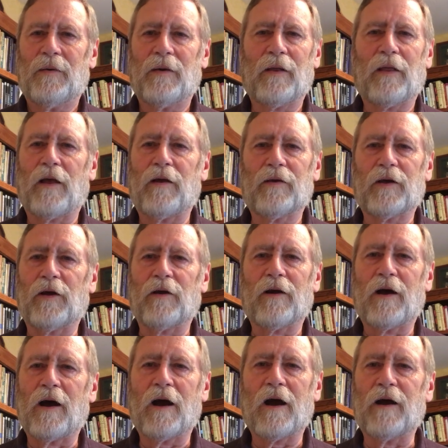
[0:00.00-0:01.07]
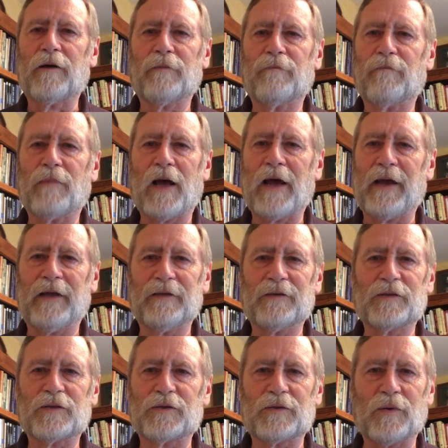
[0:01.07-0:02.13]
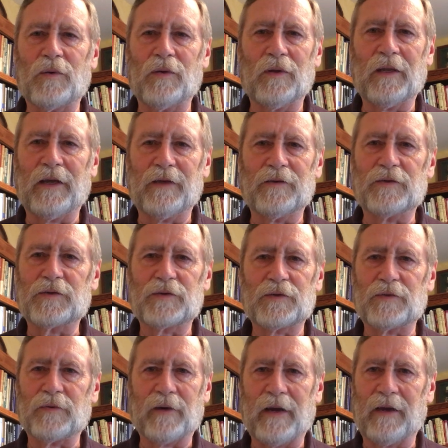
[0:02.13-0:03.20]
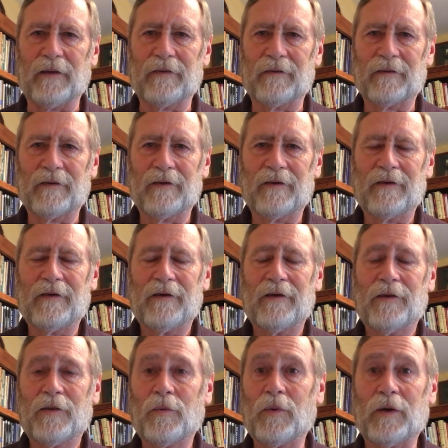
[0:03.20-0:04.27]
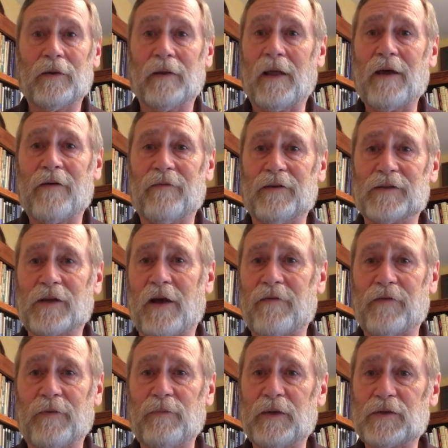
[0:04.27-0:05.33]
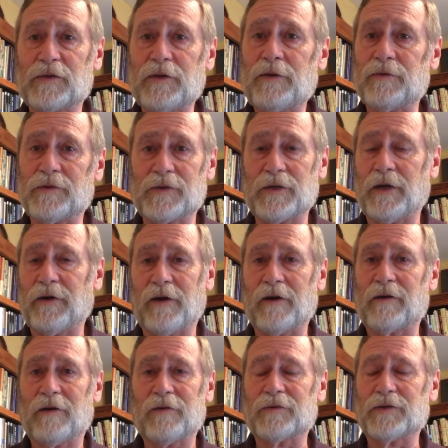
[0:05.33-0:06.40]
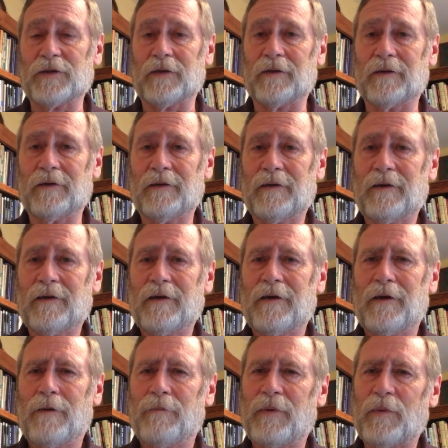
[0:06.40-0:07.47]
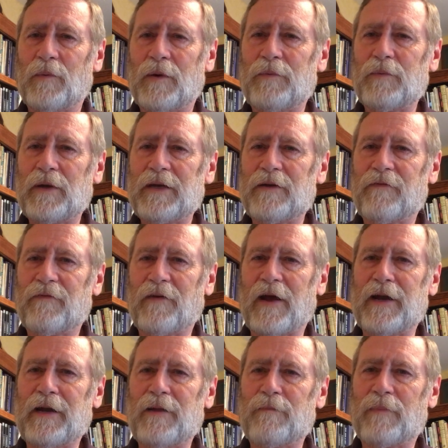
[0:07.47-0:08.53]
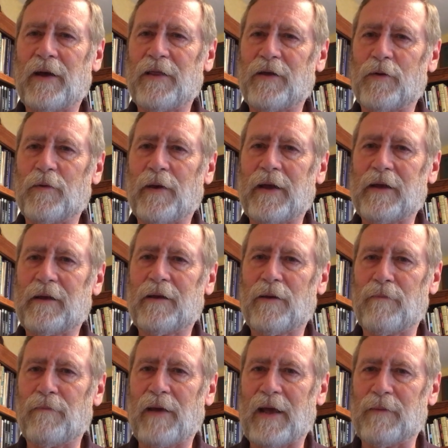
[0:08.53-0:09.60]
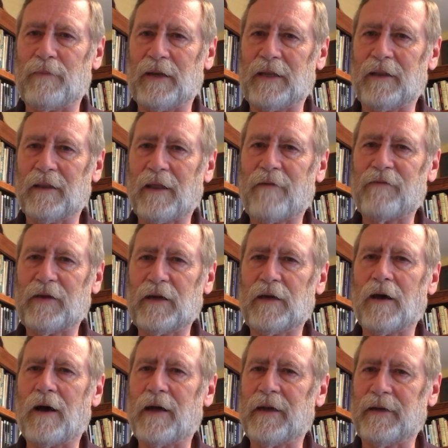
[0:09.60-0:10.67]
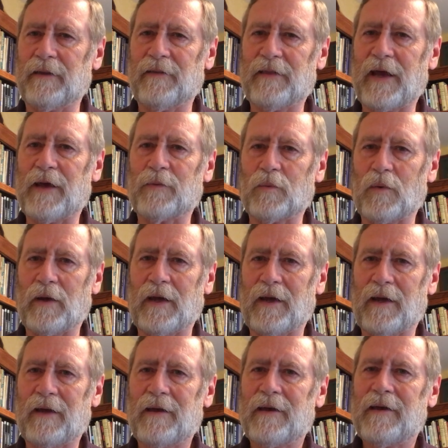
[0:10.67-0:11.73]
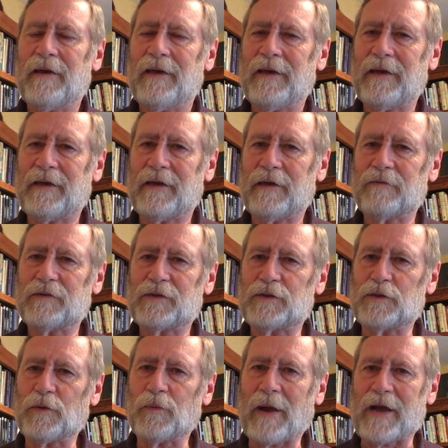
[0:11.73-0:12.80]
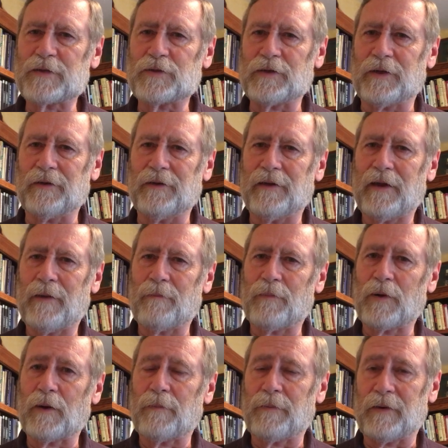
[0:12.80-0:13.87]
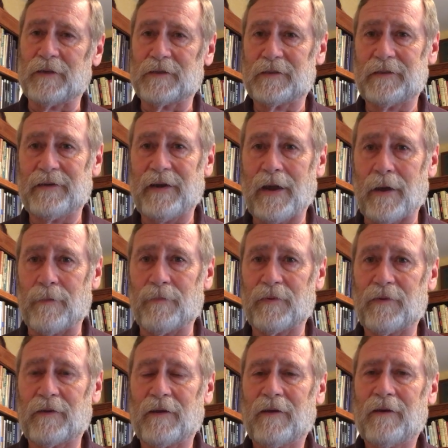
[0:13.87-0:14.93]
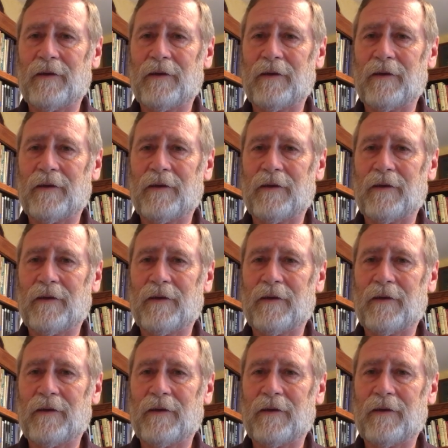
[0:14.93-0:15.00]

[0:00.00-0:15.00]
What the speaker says: with all your heart, mind, soul, and strength. The word love is often misused in our culture, but when we define it by the great commandment, loving God in that way, it gives direction and purpose, depth